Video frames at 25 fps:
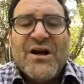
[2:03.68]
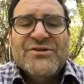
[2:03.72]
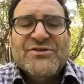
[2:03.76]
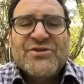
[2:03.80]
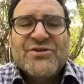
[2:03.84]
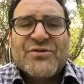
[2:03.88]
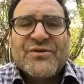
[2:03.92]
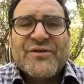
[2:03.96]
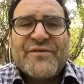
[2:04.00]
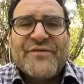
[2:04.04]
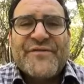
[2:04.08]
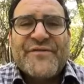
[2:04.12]

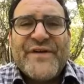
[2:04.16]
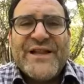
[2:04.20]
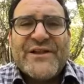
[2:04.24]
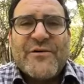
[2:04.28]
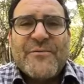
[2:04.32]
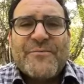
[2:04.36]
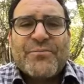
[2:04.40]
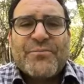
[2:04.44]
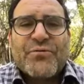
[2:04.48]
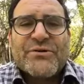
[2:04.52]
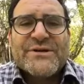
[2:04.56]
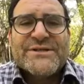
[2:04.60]
under the
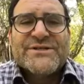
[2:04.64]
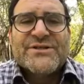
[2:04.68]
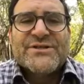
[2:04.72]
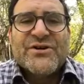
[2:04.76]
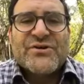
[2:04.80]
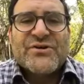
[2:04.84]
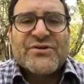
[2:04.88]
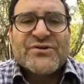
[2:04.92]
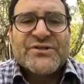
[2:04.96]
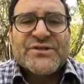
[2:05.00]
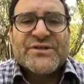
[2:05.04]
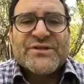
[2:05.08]
fellow
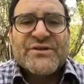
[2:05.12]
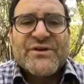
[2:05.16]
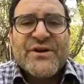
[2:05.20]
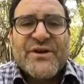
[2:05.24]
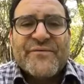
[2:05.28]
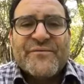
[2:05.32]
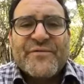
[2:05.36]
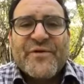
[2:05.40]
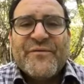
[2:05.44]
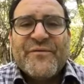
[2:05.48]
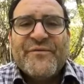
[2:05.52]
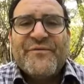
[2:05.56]
prisoners,
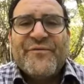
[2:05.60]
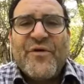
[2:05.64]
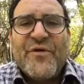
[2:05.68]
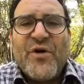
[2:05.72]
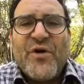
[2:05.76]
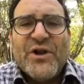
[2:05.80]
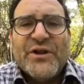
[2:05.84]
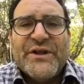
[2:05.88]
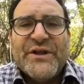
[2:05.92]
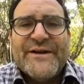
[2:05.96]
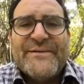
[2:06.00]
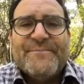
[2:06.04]
from
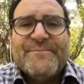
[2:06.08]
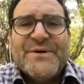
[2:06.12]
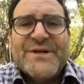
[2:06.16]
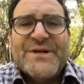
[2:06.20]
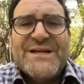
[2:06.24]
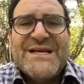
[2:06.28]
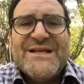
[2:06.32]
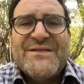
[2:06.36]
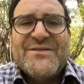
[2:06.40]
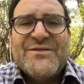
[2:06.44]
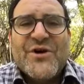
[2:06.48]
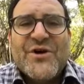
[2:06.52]
falling
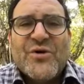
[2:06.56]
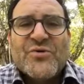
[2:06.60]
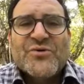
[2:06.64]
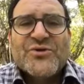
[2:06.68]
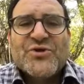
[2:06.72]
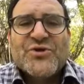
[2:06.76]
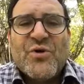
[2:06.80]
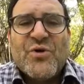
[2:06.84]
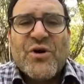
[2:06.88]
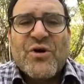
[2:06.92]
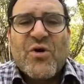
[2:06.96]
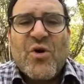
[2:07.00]
beneath
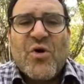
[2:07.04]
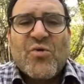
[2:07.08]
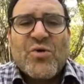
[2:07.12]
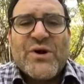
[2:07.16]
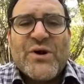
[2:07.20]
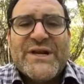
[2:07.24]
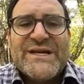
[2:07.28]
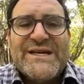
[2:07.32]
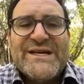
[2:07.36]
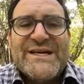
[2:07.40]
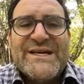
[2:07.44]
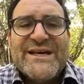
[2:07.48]
those who are
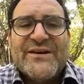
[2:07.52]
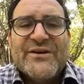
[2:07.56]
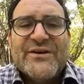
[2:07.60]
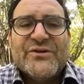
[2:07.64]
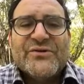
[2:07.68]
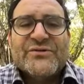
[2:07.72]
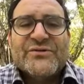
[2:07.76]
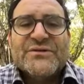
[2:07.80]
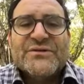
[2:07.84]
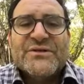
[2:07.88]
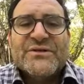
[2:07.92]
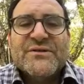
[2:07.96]
already
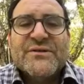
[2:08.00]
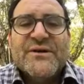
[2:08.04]
killed.